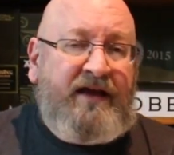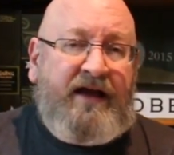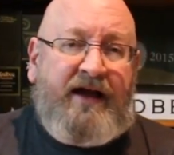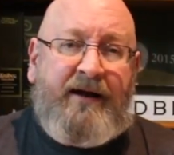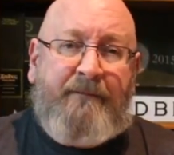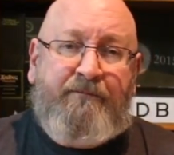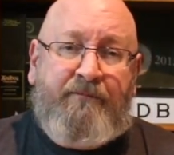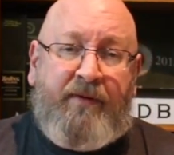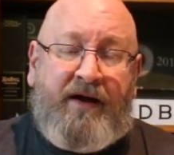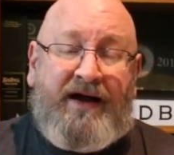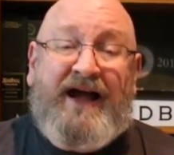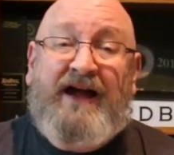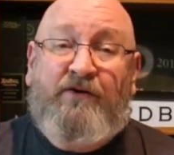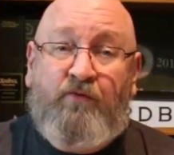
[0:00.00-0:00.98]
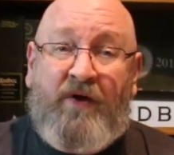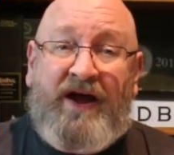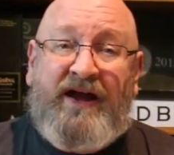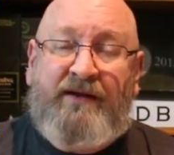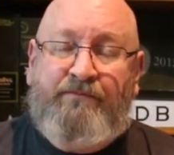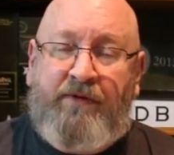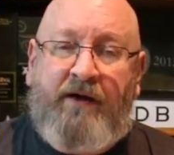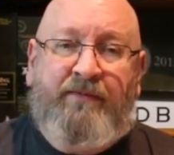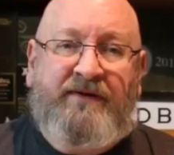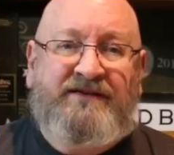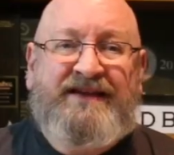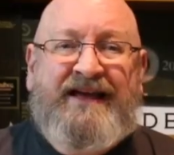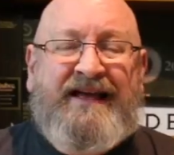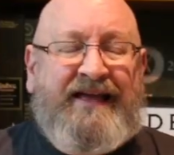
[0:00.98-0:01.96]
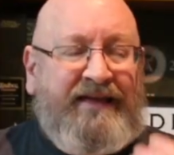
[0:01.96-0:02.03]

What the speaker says: high rye bourbons.